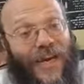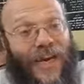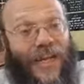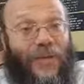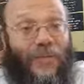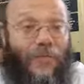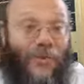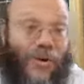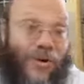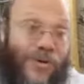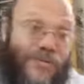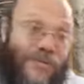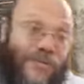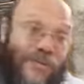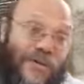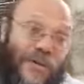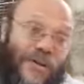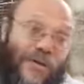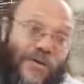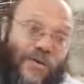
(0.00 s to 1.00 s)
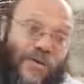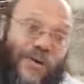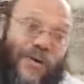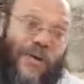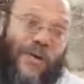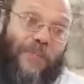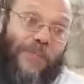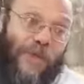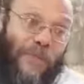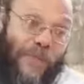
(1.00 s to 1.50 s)
it was
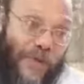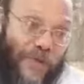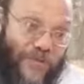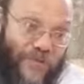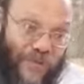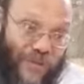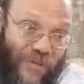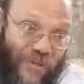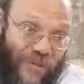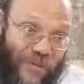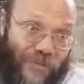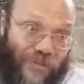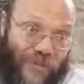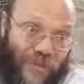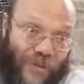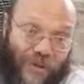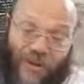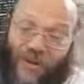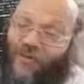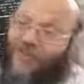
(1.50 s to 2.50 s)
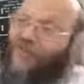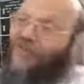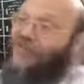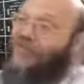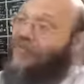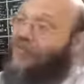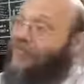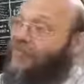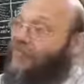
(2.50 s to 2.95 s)
with the permission of